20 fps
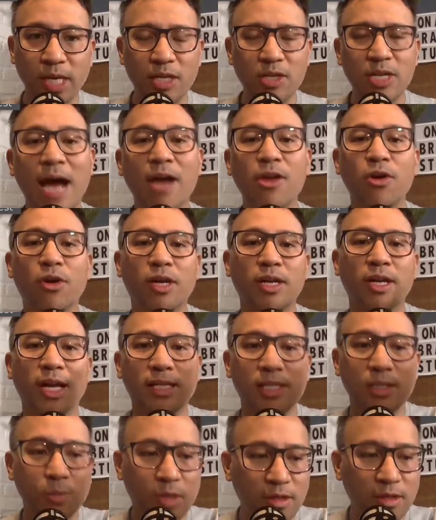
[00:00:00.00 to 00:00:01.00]
and you're
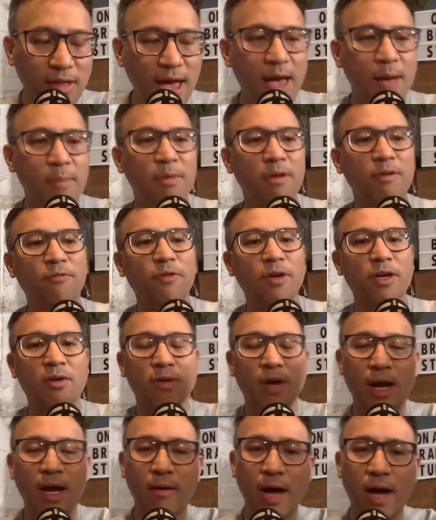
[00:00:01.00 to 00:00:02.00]
connecting with them and
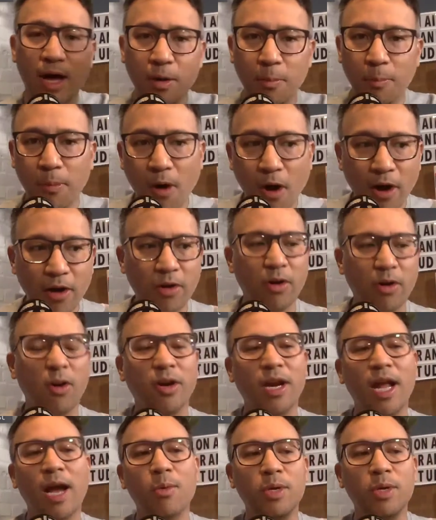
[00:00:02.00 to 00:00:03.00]
figuring out how to partner
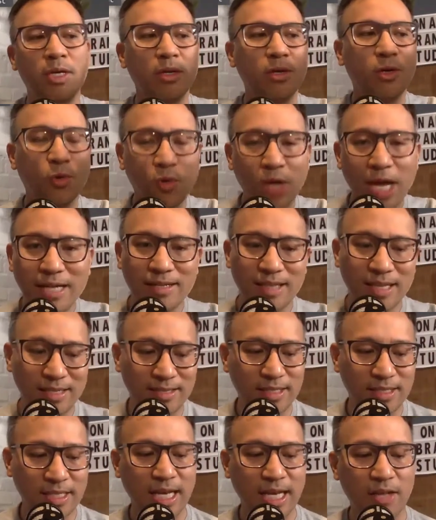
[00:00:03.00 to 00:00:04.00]
and how we can create
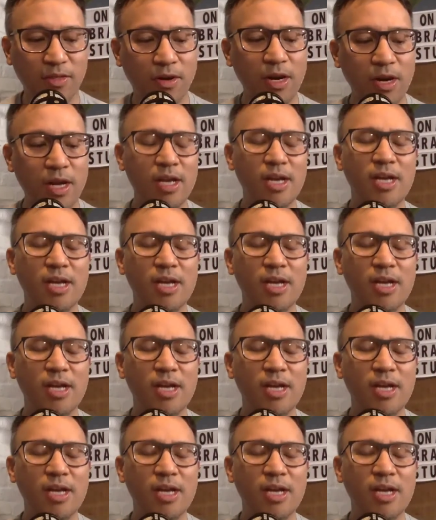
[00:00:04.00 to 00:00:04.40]
things together.